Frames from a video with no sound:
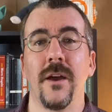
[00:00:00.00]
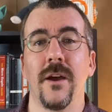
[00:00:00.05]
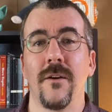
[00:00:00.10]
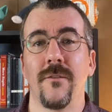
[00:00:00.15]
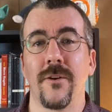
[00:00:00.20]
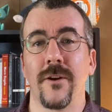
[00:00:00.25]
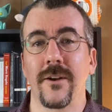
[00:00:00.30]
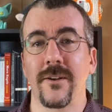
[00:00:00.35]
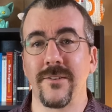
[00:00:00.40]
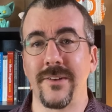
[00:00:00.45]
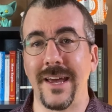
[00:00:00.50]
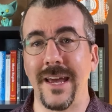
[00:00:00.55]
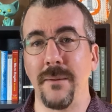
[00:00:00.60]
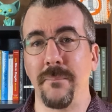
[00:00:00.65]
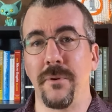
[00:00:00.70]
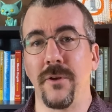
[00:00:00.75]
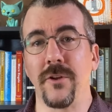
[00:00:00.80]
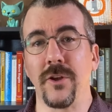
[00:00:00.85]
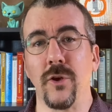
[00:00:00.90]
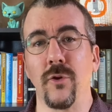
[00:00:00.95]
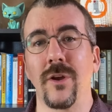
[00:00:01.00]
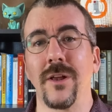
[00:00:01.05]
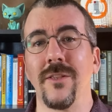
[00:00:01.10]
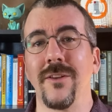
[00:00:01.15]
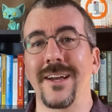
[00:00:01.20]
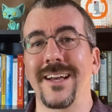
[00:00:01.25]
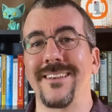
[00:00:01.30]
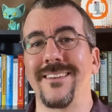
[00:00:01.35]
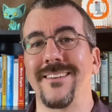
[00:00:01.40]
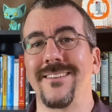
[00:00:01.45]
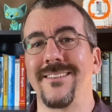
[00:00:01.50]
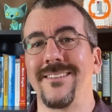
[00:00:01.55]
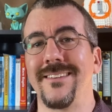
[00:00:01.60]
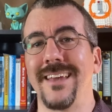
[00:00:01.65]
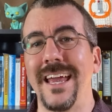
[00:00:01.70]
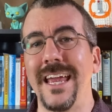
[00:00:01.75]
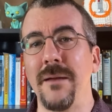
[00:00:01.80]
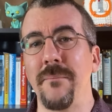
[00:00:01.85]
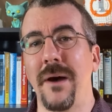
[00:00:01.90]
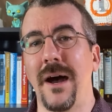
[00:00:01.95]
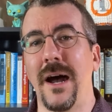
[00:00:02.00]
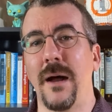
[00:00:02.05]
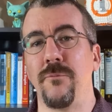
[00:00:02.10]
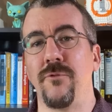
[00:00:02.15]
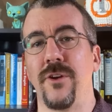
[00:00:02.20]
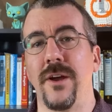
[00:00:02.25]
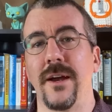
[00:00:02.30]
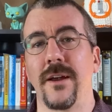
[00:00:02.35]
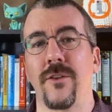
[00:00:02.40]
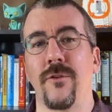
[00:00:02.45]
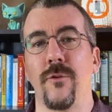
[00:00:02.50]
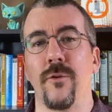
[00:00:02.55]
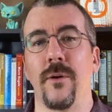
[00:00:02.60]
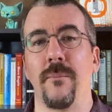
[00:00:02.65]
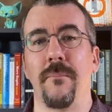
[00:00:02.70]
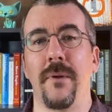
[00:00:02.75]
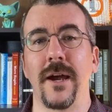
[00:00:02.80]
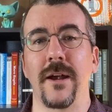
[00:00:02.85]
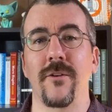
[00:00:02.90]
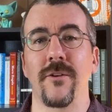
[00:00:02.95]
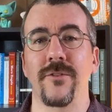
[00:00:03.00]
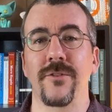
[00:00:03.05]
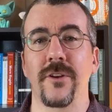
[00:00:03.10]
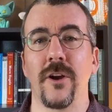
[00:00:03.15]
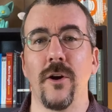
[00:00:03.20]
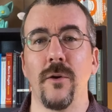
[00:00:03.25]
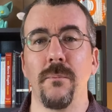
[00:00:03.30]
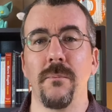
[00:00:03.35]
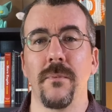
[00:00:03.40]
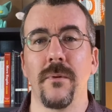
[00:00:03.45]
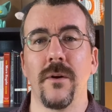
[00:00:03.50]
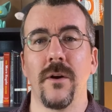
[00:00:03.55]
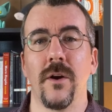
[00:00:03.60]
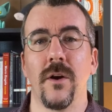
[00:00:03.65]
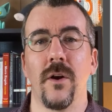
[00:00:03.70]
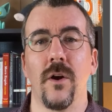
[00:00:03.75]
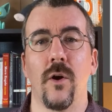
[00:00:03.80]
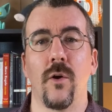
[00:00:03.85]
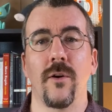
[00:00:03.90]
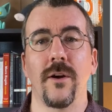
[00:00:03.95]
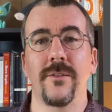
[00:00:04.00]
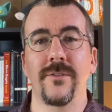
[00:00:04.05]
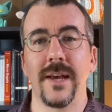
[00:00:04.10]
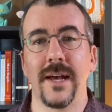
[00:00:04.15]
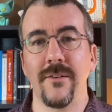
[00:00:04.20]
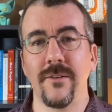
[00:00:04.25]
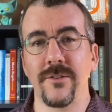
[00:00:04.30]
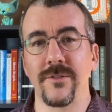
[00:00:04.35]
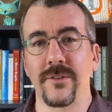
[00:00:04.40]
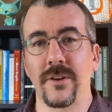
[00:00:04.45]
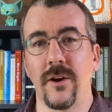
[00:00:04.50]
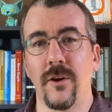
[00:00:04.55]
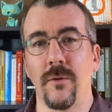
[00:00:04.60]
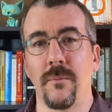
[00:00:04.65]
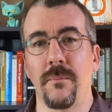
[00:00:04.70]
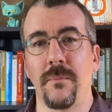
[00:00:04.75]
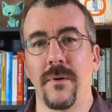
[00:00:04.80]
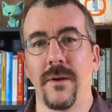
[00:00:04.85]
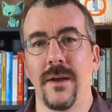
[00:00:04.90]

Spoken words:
For example, you can look at the same object through a microscope or a telescope